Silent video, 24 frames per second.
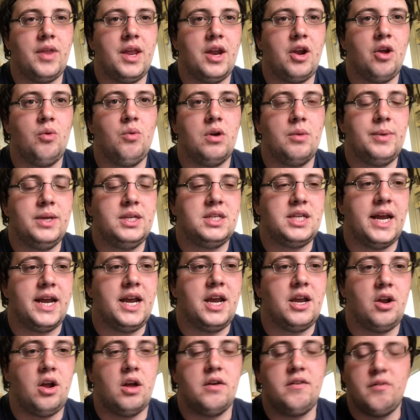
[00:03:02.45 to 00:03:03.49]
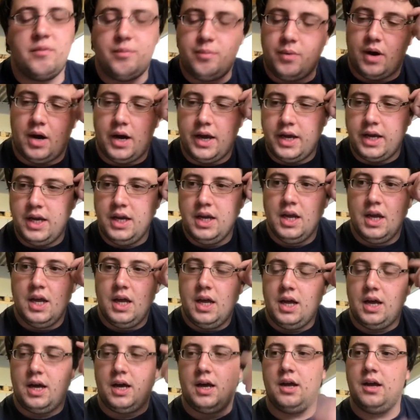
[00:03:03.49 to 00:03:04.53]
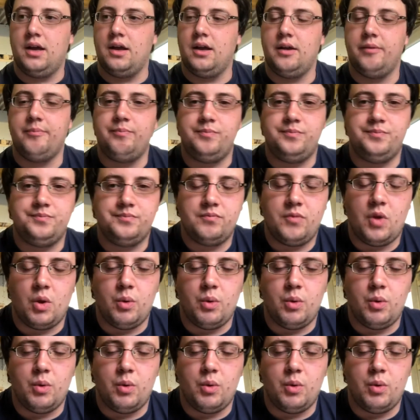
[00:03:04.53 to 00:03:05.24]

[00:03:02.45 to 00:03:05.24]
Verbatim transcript: They don't want to be taken over by, um,